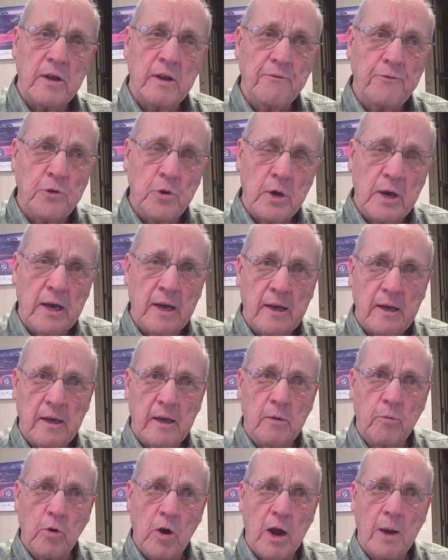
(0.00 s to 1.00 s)
If you
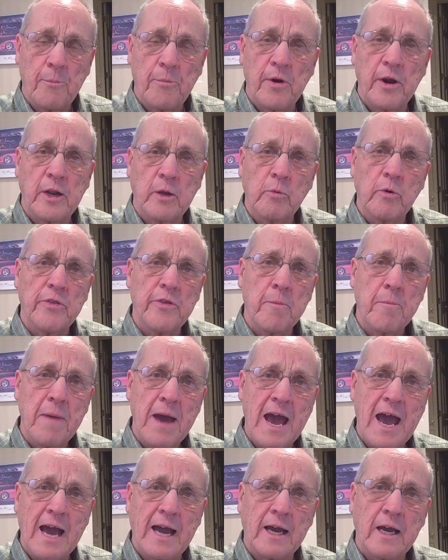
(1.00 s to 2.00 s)
were operating with a
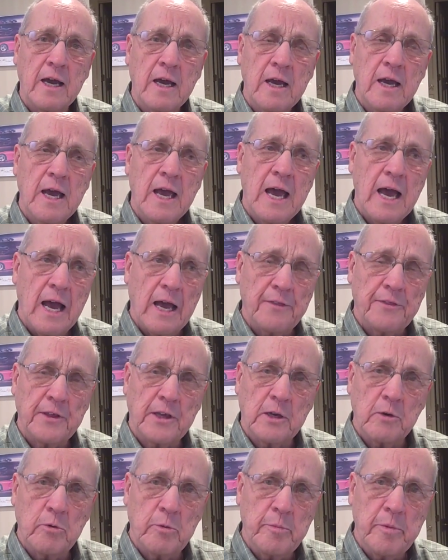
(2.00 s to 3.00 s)
Mac, I
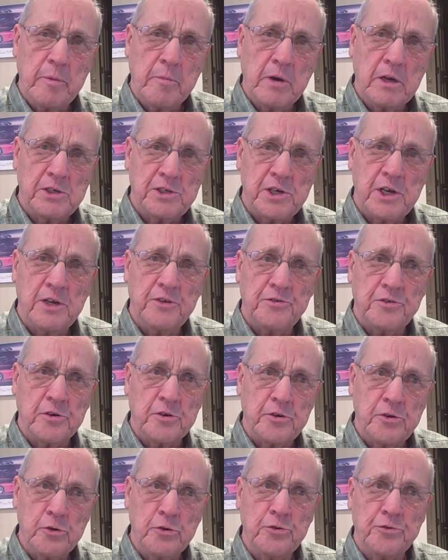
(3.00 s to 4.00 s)
think it would be much
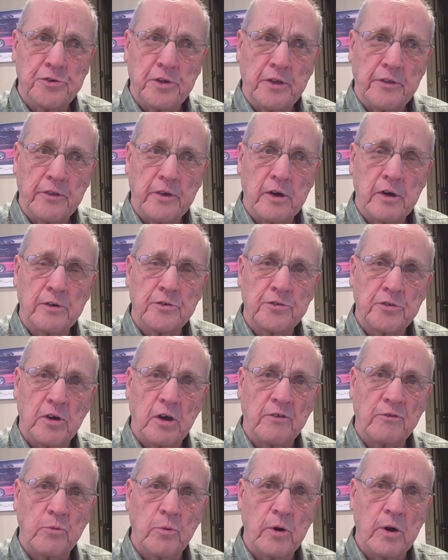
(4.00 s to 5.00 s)
easier using their
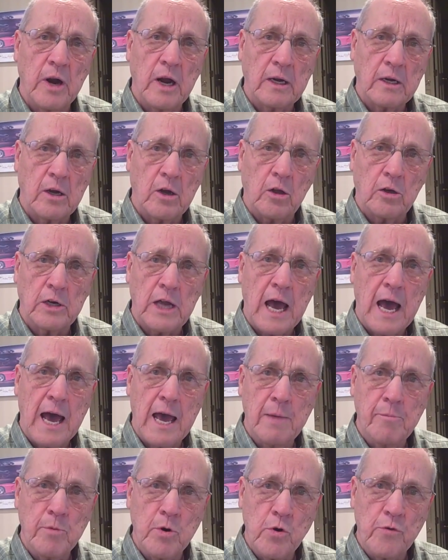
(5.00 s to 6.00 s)
software called
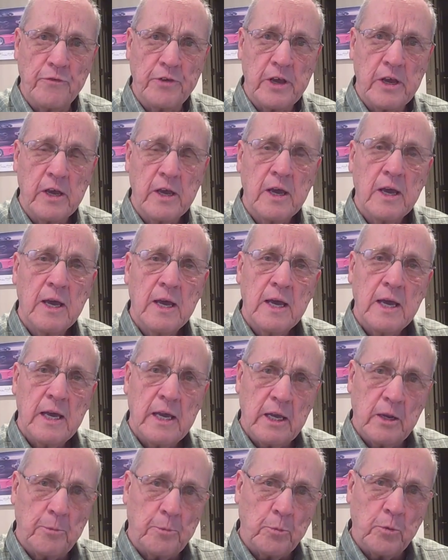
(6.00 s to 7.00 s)
iMovie.
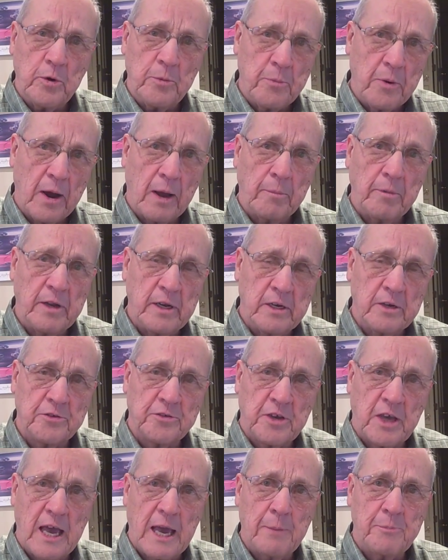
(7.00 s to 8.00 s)
It would probably
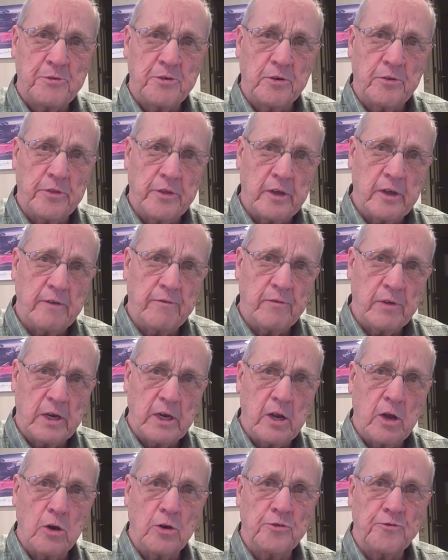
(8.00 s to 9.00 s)
just capture the
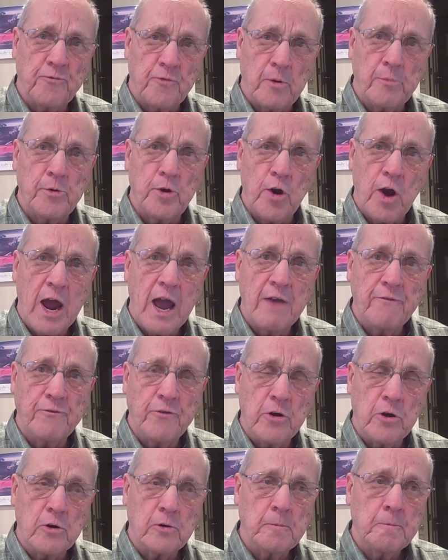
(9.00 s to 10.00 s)
videos from your
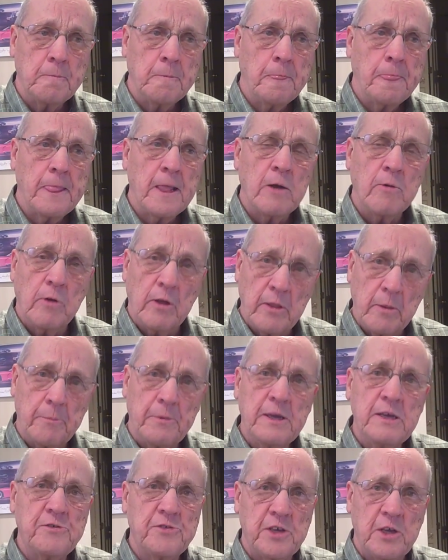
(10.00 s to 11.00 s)
iPhone. Well, the
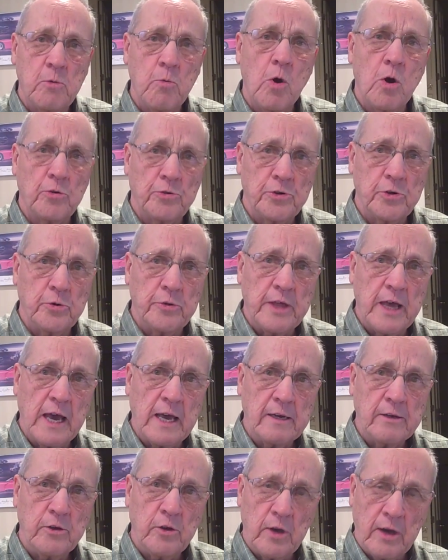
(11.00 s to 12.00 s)
PC won't do
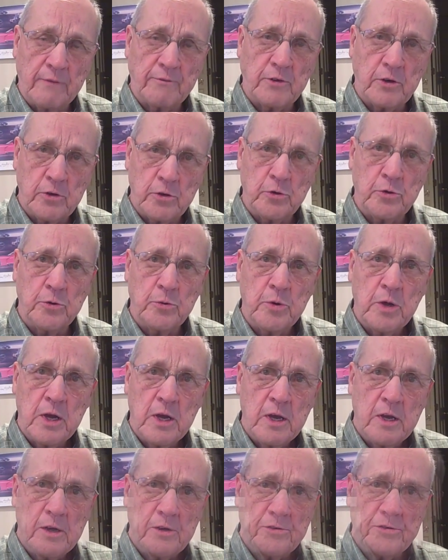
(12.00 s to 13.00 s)
that. You have to do
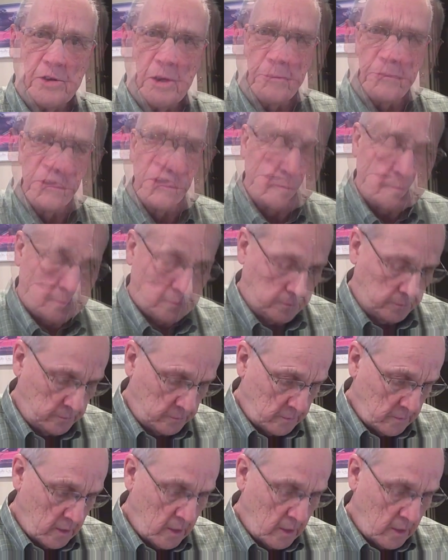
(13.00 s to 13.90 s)
something different.